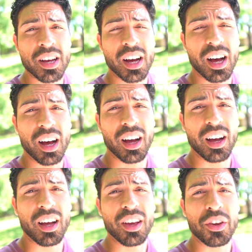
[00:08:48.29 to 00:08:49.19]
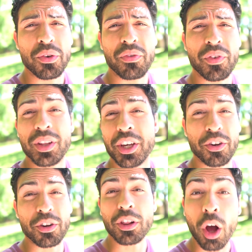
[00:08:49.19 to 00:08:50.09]
uh, you feel like
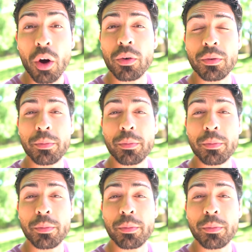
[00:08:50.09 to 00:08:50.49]
you're alone